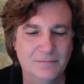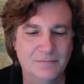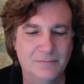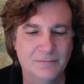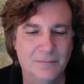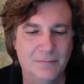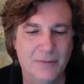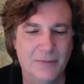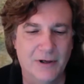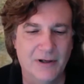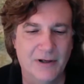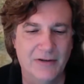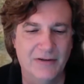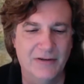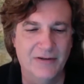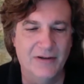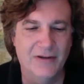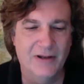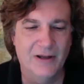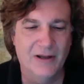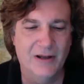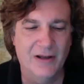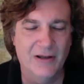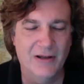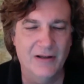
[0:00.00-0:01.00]

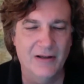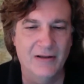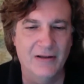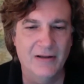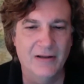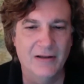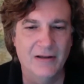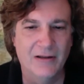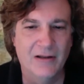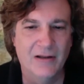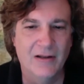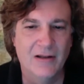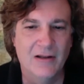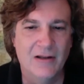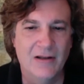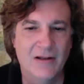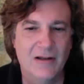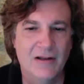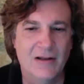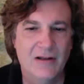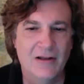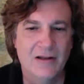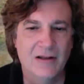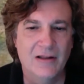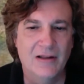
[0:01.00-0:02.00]
but
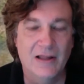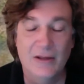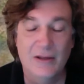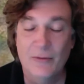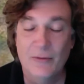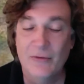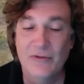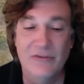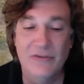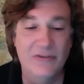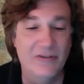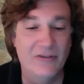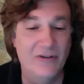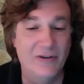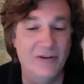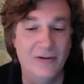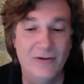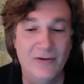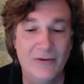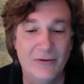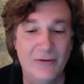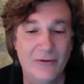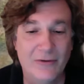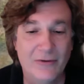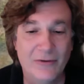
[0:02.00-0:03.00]
he was
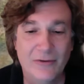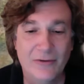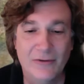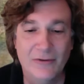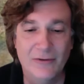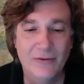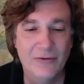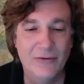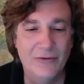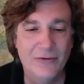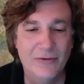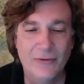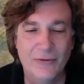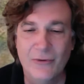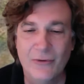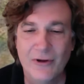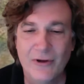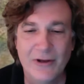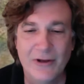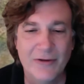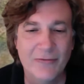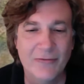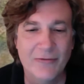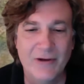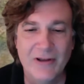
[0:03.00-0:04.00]
still
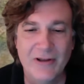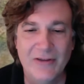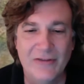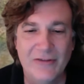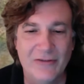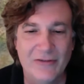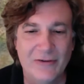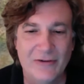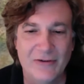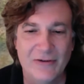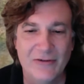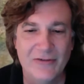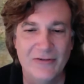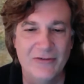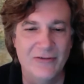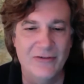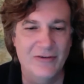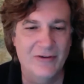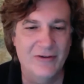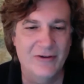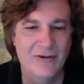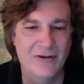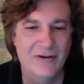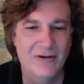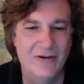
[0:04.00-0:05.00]
doing research.
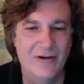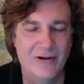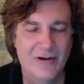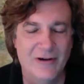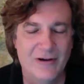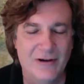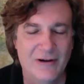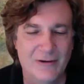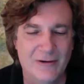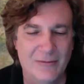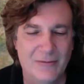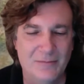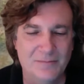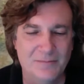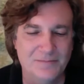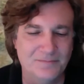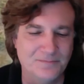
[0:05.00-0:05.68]
Um,